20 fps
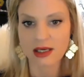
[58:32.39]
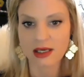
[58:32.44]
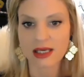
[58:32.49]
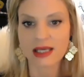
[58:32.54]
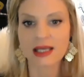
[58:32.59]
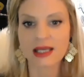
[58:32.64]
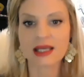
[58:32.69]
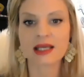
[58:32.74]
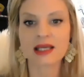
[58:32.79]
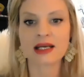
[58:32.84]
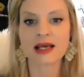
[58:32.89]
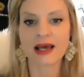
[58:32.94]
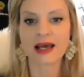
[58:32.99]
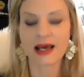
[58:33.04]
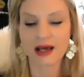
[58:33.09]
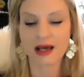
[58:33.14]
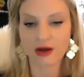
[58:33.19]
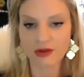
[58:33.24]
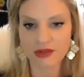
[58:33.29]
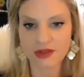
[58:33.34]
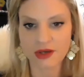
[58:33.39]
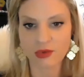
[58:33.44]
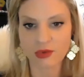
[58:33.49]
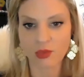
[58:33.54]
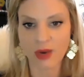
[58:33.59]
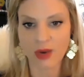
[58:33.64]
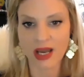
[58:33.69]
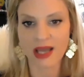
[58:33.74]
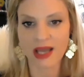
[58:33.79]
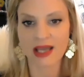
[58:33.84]
in a healthy
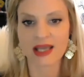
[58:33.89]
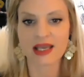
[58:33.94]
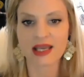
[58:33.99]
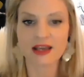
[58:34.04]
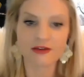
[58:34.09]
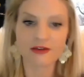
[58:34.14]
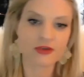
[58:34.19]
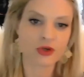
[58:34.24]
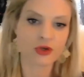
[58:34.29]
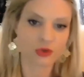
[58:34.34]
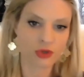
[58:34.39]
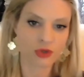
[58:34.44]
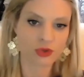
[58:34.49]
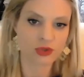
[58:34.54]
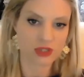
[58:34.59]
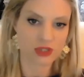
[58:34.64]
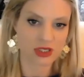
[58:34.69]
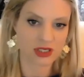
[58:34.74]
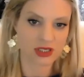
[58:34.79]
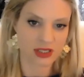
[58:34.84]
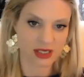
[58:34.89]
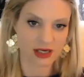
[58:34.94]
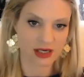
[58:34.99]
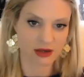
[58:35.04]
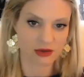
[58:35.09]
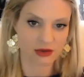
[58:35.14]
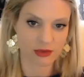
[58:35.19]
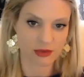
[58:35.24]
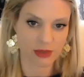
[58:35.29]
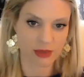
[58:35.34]
way, if you use it in a
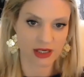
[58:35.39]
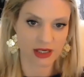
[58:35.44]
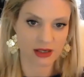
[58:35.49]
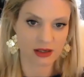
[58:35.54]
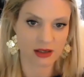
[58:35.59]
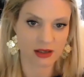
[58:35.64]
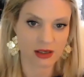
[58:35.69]
healthy way.